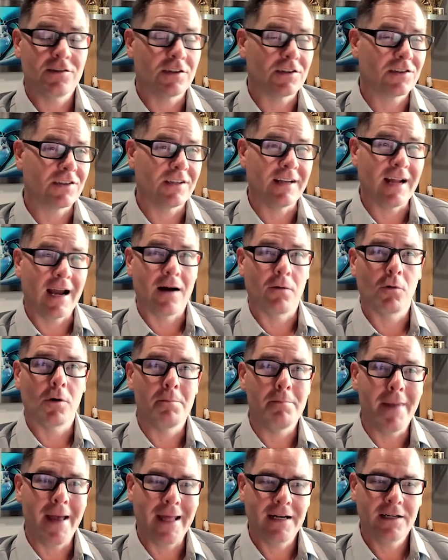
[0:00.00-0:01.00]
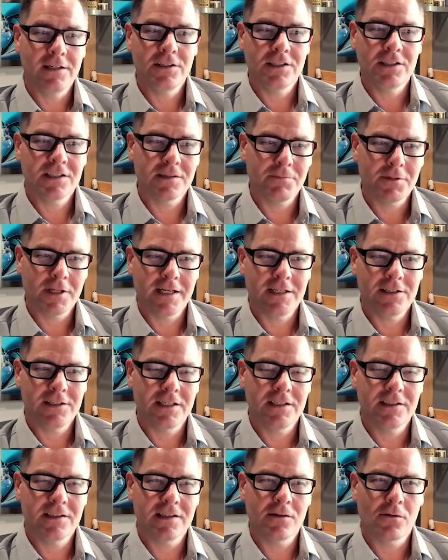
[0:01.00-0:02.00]
just in how we're managing supply
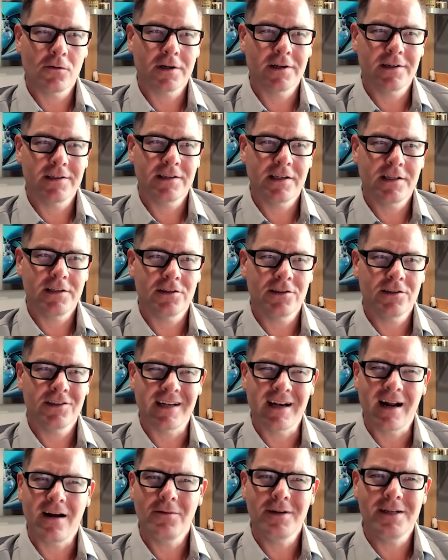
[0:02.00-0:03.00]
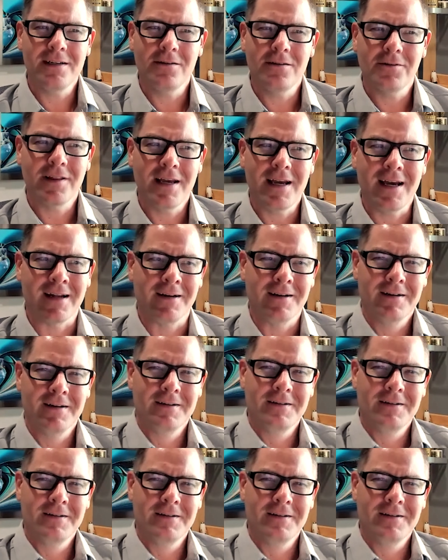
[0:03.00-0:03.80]
chains in organizations? And how do we deal with that? Yes.